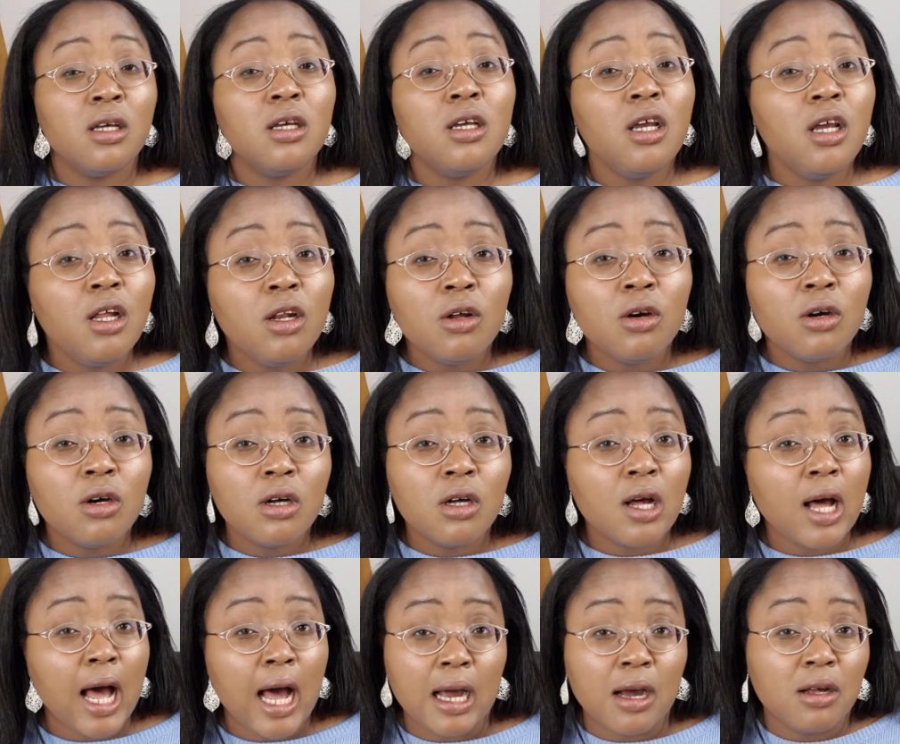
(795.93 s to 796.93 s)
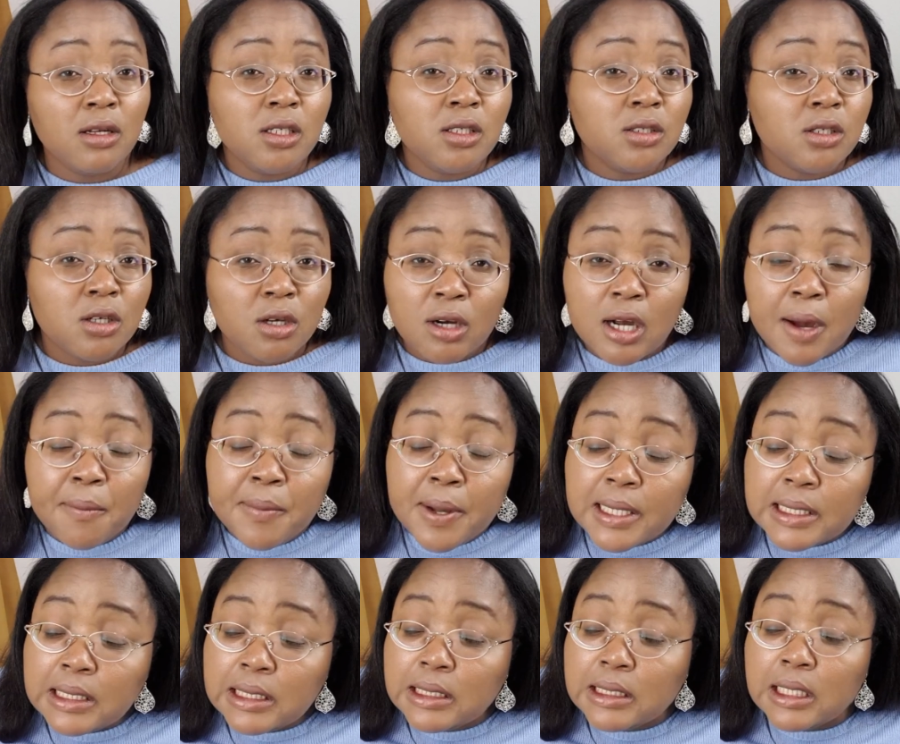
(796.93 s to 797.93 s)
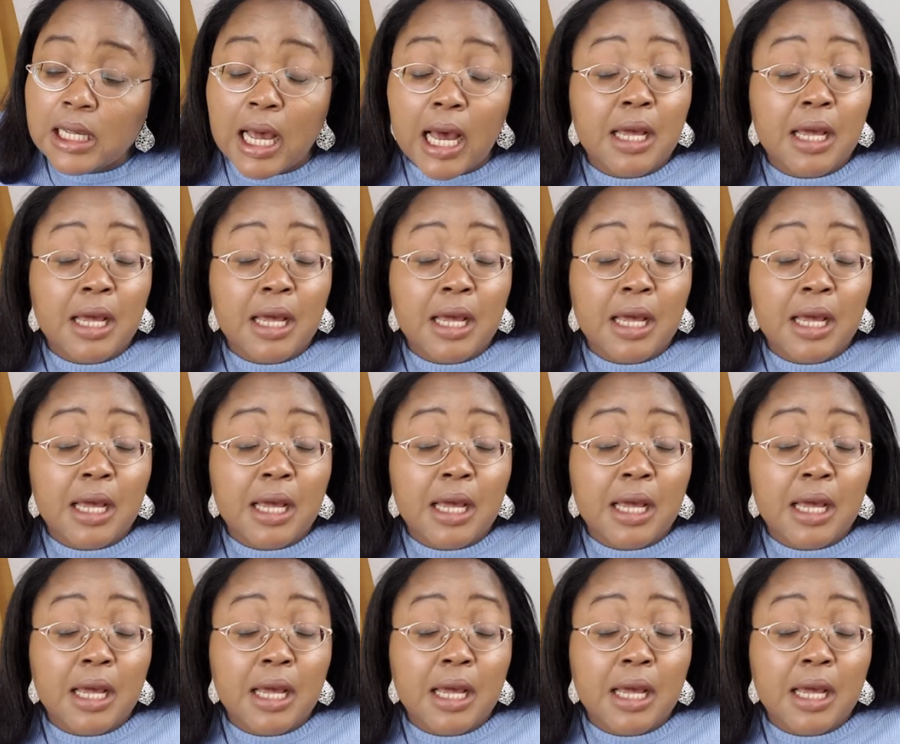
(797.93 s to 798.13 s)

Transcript: You know, according to your capacity.